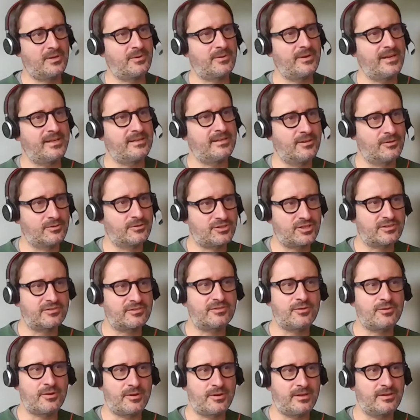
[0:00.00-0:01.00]
great. No,
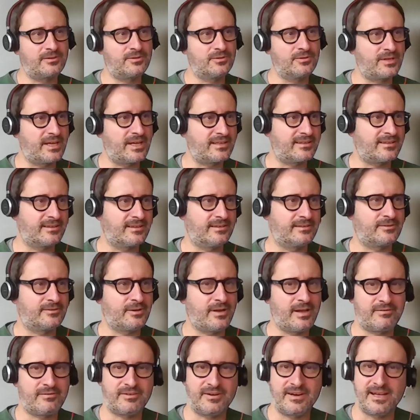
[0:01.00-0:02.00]
just to get to
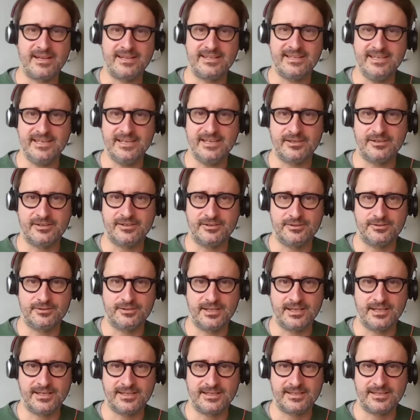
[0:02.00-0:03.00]
have an idea. No,
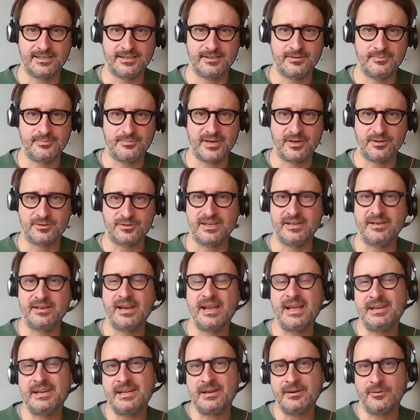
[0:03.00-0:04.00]
like because and
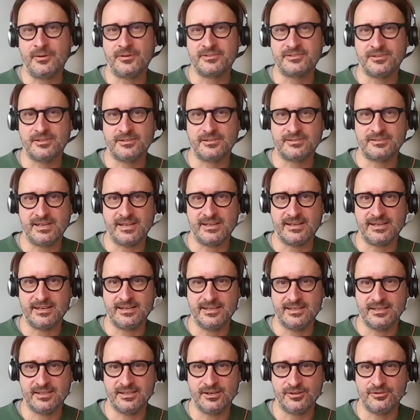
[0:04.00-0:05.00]
I was also like a
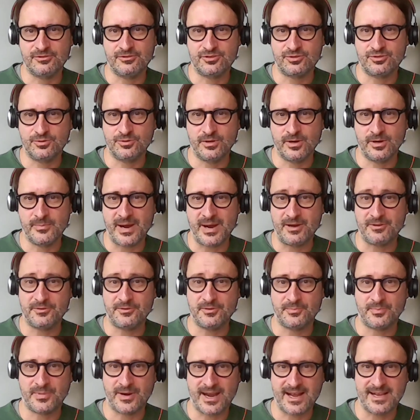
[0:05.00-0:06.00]
little unsure about
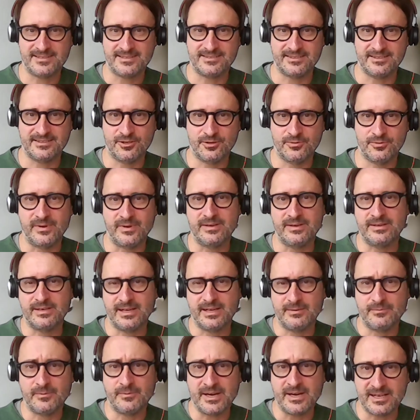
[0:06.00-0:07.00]
the pricing. No,
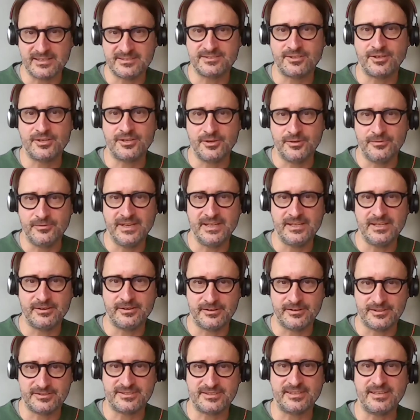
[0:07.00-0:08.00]
when I saw your
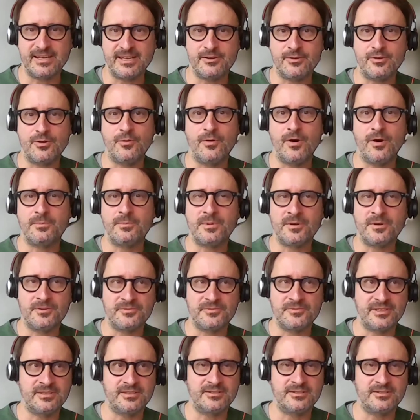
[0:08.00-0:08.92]
video, you said yeah, you go up until